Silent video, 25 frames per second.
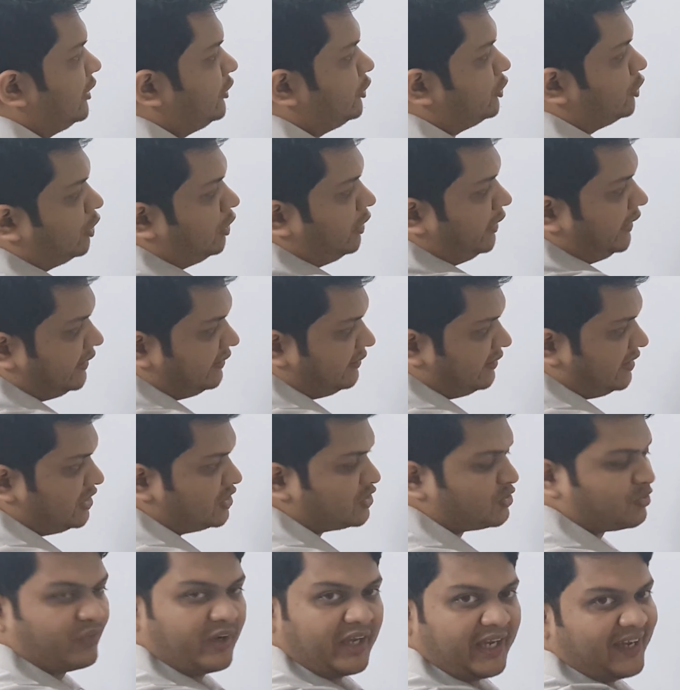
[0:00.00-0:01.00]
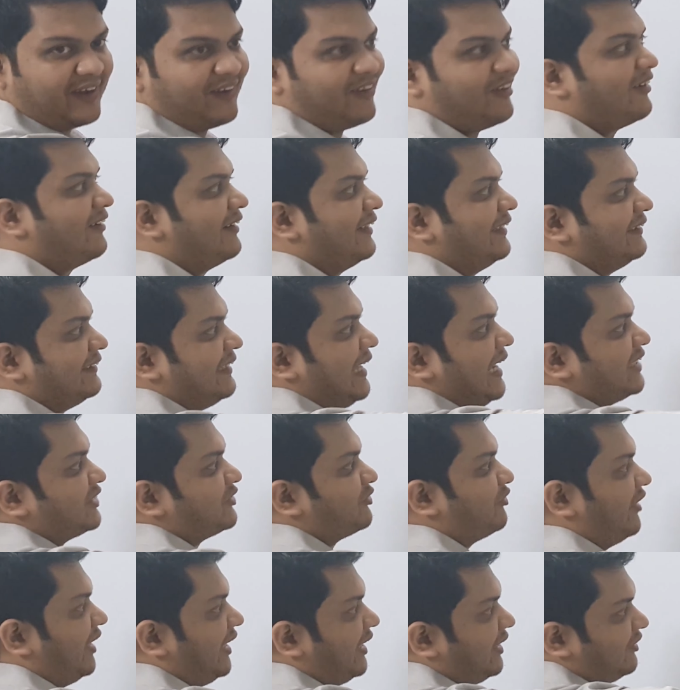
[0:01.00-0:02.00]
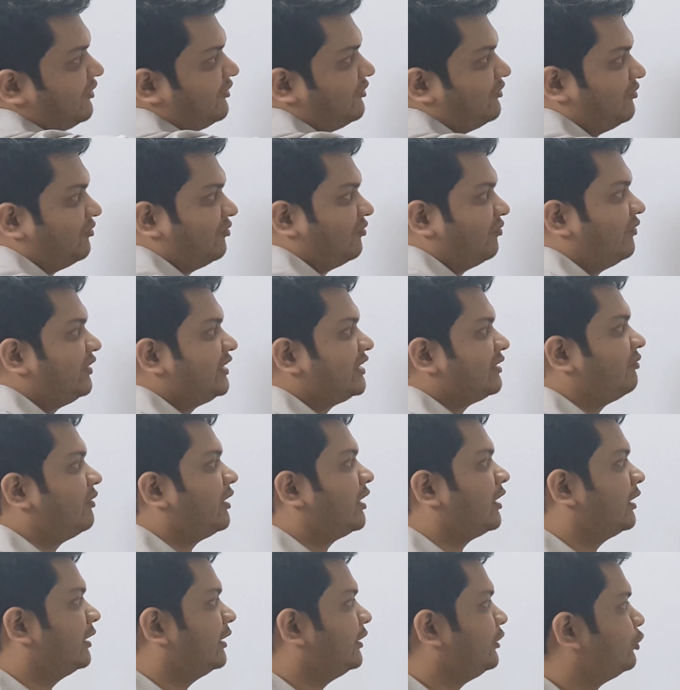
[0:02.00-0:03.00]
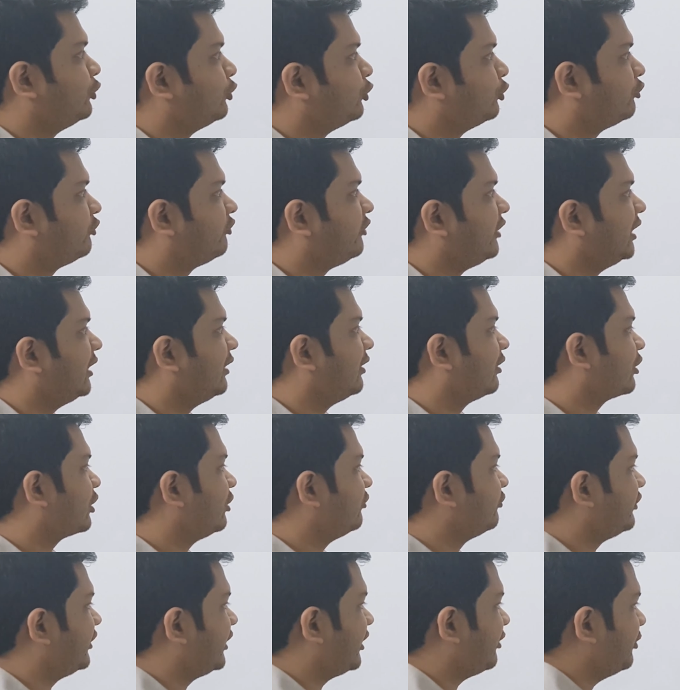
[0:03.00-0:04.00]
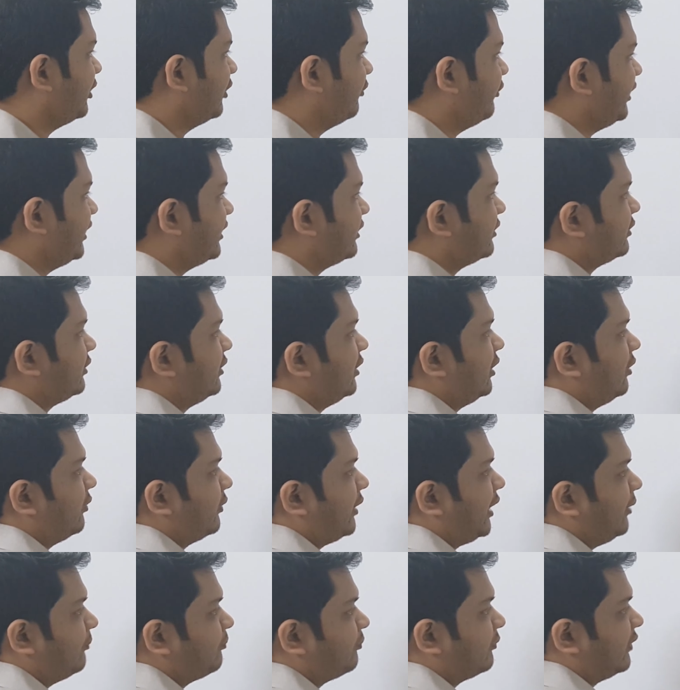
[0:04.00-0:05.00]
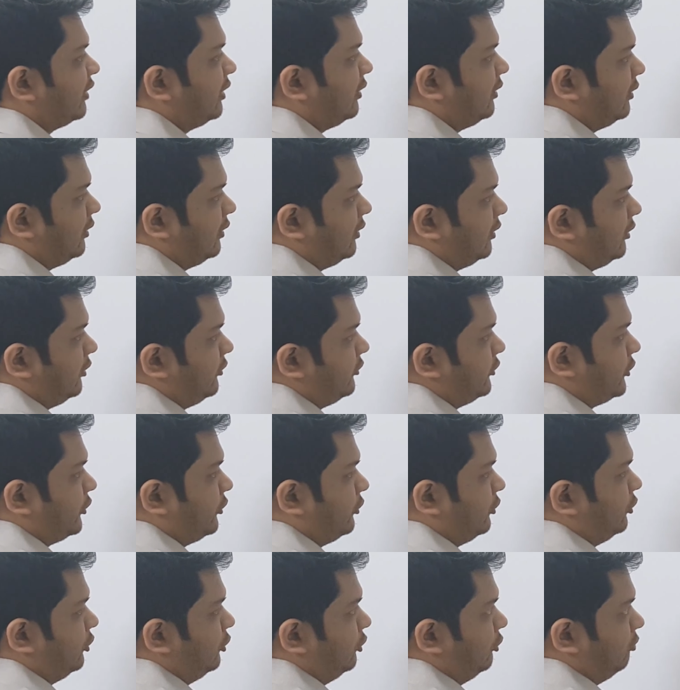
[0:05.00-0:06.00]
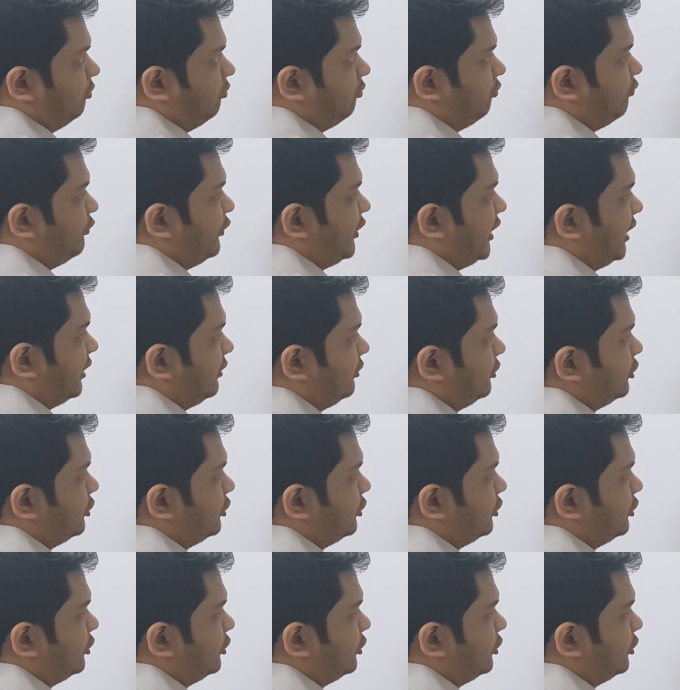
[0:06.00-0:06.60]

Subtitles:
draw in this way or in that way, whichever you feel comfortable with. Okay, so we can